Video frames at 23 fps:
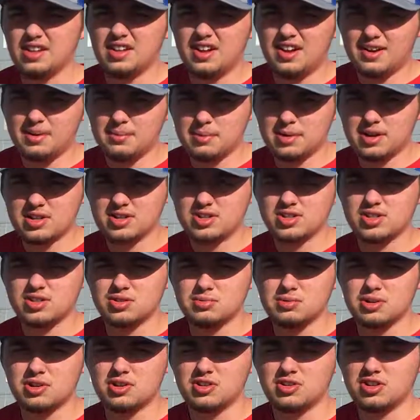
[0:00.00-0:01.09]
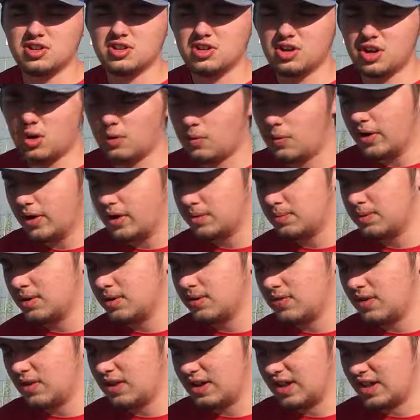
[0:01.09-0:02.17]
a lot of brushless motors are not
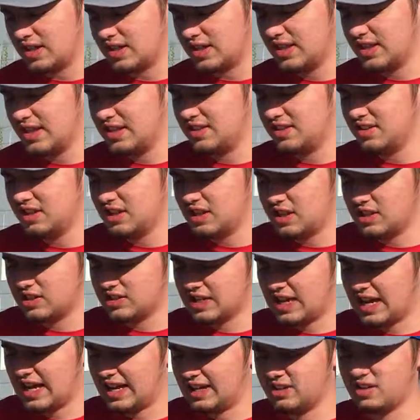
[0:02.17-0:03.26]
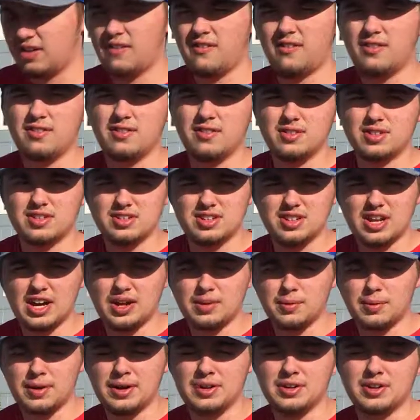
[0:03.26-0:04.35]
waterproof. Like, let's say this Castle
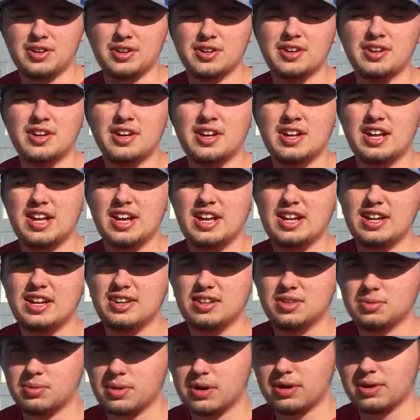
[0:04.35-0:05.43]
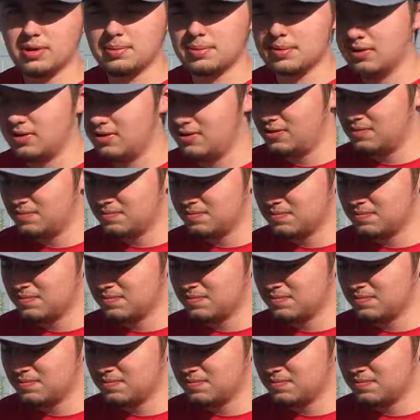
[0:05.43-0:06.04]
Sidewinder, it is waterproof,